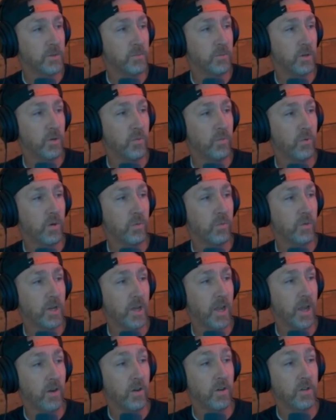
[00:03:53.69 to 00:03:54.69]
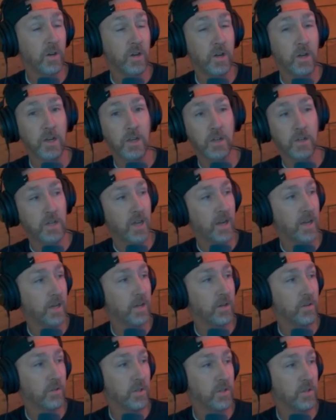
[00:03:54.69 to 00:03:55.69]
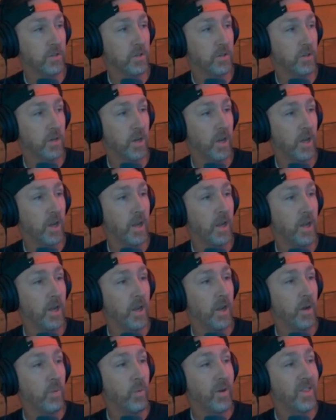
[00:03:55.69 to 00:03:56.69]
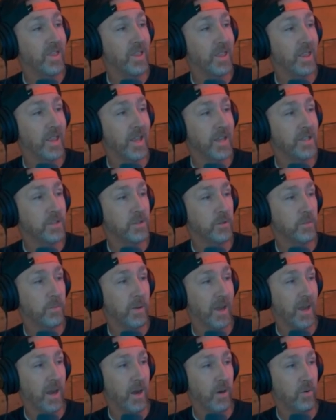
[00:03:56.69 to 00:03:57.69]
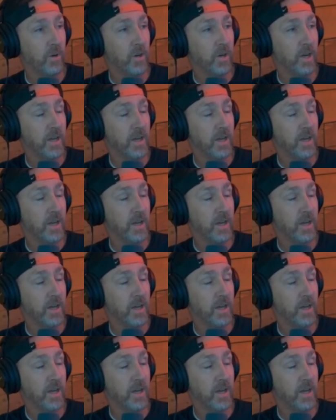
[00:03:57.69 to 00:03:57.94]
put a 1/1 counter on target attacking creature with lesser power.